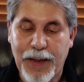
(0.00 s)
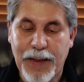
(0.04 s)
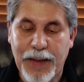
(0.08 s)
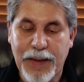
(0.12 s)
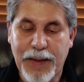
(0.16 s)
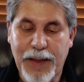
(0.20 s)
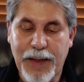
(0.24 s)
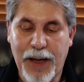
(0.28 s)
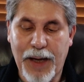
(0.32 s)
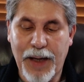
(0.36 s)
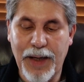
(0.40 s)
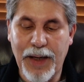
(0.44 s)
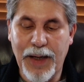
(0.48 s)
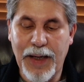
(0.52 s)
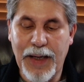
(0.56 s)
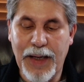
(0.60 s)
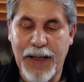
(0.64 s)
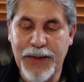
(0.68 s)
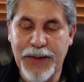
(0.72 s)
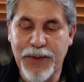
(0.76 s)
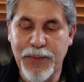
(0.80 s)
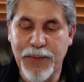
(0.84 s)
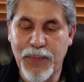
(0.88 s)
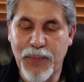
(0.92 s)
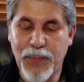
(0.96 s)
kind of
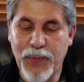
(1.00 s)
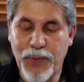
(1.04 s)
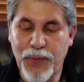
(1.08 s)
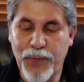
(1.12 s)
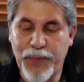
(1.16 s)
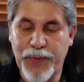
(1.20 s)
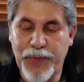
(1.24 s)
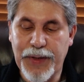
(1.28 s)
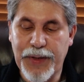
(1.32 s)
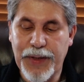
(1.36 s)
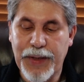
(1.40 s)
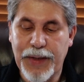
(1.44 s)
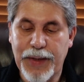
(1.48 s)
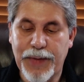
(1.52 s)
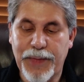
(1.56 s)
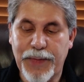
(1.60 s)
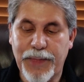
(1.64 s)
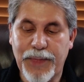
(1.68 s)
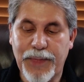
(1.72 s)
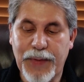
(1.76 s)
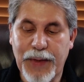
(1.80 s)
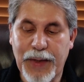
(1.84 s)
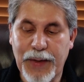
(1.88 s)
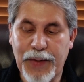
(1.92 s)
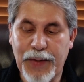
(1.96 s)
like the movie
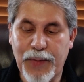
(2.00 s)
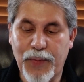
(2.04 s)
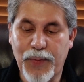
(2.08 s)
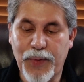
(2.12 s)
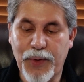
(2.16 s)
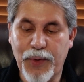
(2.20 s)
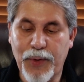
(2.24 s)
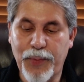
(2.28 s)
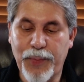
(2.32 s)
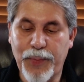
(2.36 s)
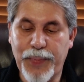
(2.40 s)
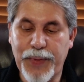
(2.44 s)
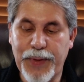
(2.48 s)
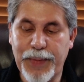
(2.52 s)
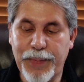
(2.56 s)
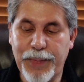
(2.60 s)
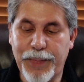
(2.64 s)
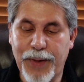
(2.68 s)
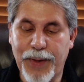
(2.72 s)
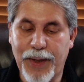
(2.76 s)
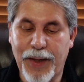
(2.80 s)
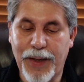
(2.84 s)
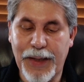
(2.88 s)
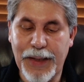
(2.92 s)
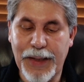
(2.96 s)
They Will Be
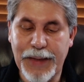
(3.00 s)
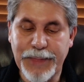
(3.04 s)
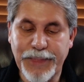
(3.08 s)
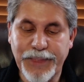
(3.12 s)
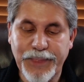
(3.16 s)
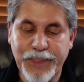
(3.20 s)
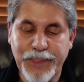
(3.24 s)
Blood,